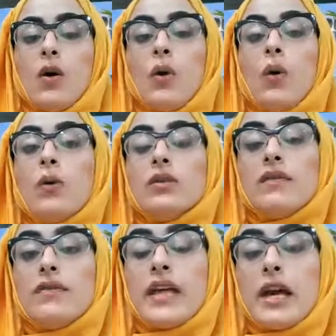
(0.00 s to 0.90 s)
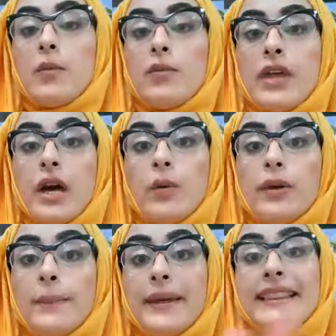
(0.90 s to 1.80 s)
all of them, they
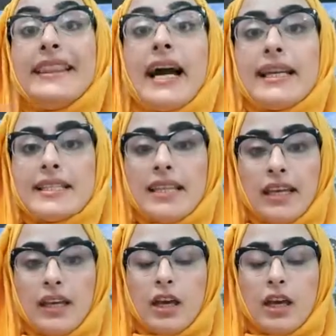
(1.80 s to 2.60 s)
will be 90